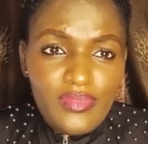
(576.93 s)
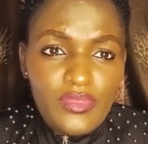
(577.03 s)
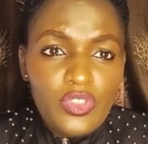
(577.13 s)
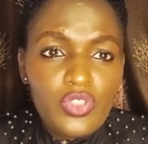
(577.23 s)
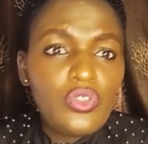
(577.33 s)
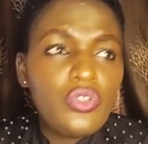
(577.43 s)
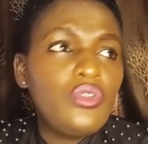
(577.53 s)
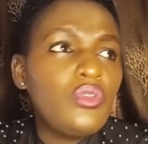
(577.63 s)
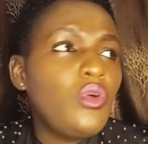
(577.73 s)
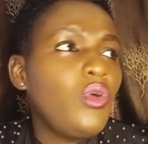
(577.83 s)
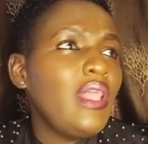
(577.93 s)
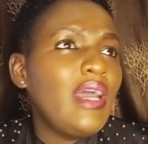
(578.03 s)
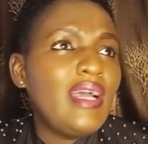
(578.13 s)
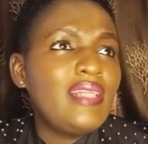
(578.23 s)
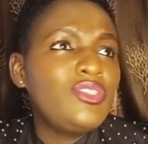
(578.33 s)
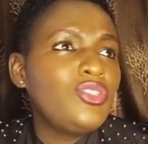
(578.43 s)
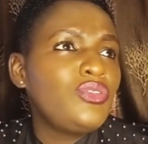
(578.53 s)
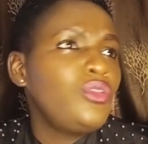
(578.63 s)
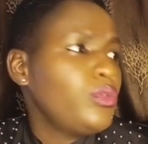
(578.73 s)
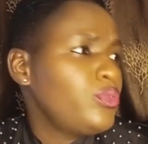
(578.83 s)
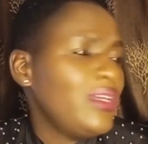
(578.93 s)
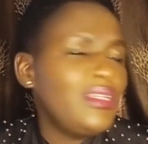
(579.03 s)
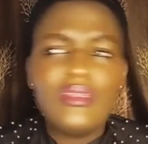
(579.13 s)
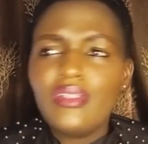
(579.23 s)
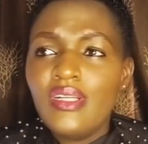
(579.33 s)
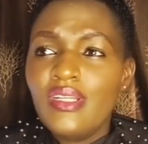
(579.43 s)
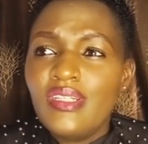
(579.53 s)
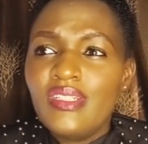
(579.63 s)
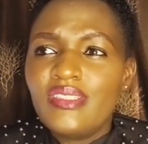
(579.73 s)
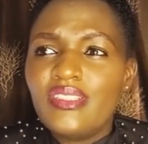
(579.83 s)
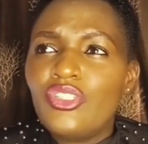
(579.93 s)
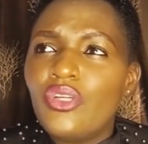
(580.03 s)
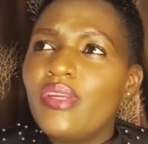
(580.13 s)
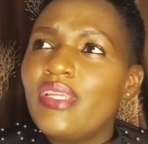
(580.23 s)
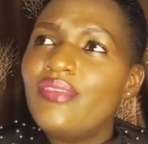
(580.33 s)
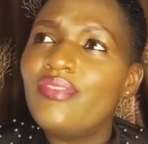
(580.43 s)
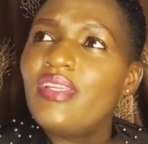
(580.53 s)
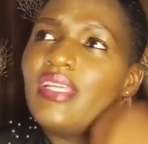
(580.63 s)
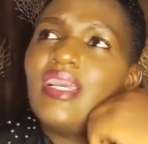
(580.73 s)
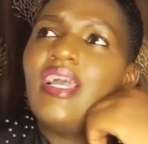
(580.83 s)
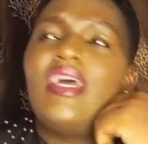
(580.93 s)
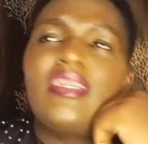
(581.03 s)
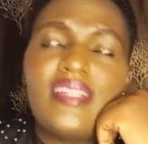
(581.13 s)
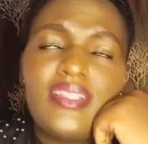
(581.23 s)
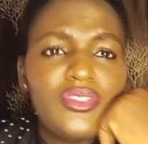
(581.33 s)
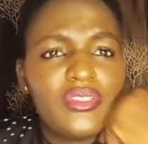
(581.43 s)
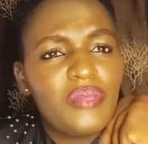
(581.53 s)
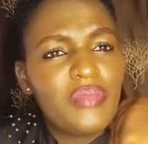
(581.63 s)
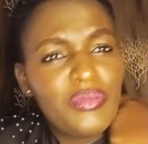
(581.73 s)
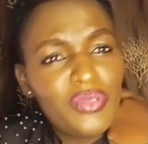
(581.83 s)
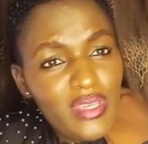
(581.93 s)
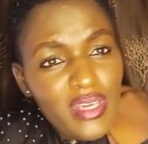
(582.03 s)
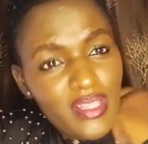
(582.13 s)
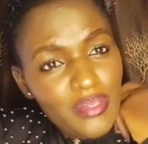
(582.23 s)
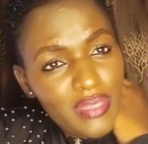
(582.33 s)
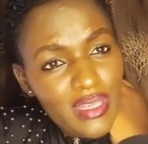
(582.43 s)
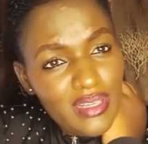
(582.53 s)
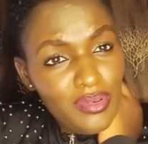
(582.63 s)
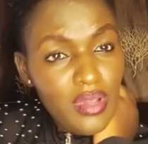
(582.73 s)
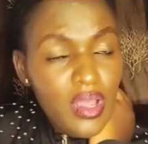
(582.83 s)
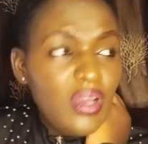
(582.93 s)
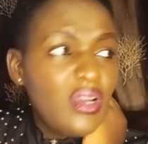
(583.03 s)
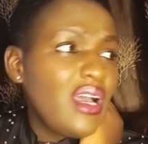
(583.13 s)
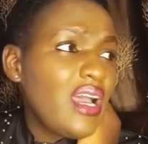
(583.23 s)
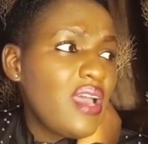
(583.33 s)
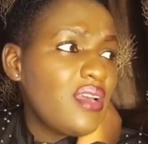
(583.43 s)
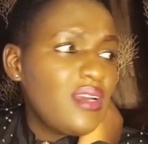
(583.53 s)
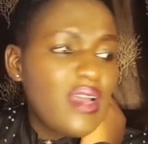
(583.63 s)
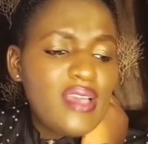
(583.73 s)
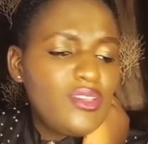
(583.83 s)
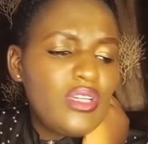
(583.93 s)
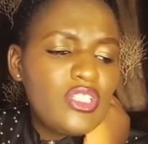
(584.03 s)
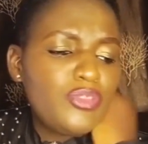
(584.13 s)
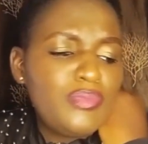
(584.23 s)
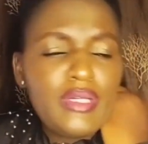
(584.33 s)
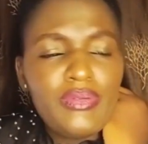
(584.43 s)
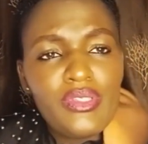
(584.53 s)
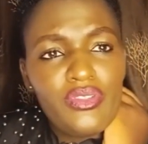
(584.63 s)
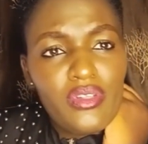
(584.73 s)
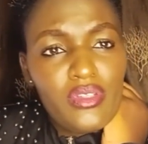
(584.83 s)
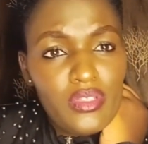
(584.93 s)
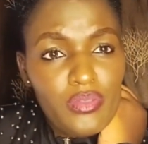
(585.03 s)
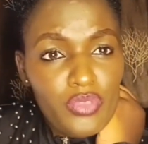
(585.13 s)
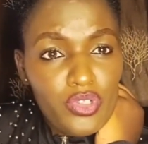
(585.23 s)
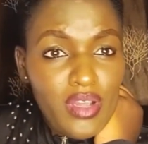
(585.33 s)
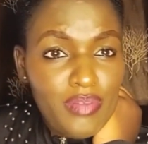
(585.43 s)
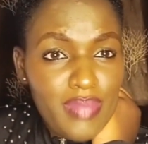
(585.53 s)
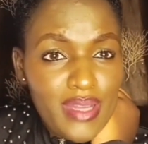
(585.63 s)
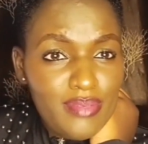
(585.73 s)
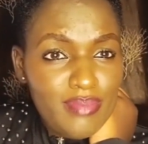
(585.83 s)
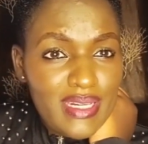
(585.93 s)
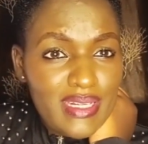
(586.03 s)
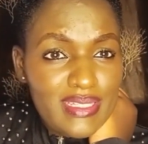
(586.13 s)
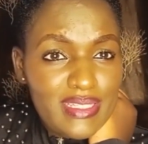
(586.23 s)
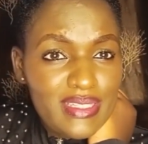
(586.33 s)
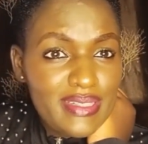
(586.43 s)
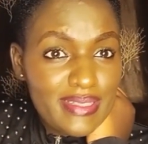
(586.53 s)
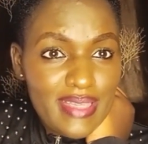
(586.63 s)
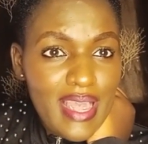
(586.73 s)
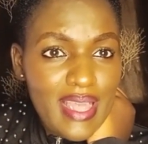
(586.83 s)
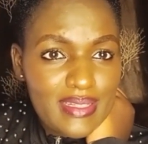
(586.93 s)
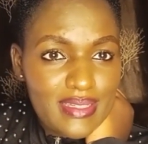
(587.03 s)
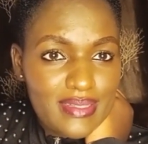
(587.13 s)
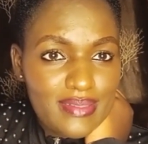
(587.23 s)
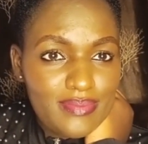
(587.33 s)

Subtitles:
So you call her and you talk to her, you know, she's already feeling hurt. You know, sometimes you hear them saying, I don't want to play with you anymore, you have bad manners. She's hurt.